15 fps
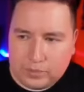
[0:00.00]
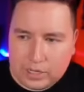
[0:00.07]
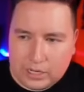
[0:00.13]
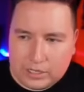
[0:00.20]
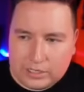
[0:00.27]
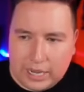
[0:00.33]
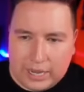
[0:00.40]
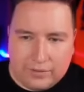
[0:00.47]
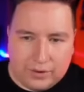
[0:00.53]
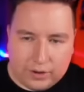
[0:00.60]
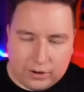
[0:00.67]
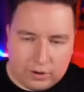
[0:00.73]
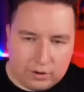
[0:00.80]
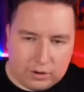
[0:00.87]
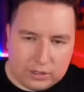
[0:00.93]

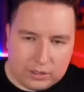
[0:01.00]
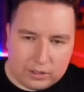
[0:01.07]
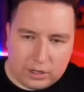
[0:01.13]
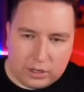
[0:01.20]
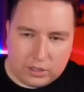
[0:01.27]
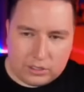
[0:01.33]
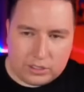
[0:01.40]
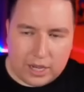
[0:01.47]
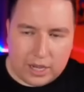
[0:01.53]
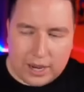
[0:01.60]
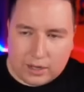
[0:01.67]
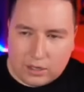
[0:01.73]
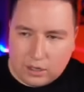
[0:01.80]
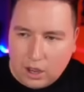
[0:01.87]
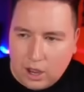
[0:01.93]
Xavier and
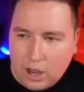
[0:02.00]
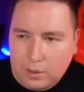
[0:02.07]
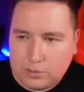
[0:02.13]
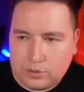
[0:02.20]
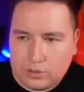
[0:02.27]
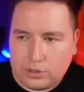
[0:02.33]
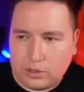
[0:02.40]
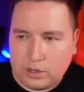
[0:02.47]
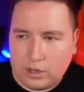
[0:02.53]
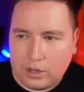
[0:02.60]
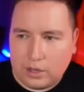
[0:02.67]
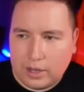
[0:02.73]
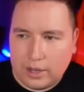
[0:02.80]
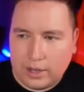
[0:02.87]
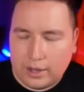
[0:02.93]
Cyclops
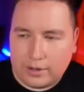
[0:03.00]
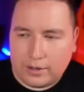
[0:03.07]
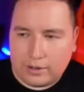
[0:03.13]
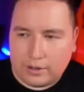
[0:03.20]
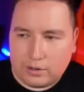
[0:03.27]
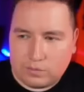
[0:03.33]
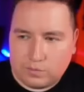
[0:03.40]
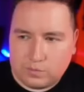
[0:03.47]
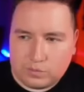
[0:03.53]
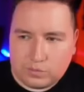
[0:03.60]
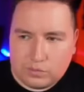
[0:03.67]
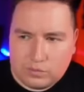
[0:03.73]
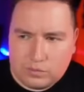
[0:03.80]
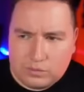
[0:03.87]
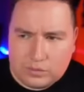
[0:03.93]
and
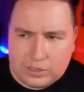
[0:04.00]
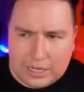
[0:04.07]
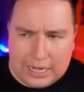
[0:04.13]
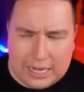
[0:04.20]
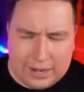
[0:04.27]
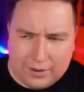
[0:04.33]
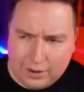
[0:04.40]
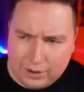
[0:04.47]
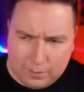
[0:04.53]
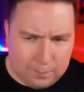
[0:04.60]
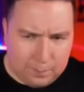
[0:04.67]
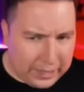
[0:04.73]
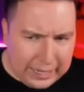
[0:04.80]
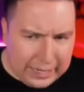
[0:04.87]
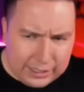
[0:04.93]

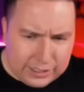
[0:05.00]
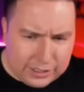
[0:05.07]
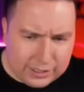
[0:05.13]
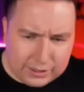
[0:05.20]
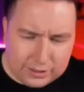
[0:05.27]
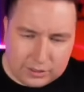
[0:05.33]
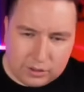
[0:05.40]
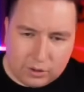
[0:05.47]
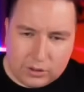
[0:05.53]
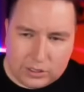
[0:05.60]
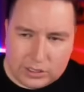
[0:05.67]
Beast. So it's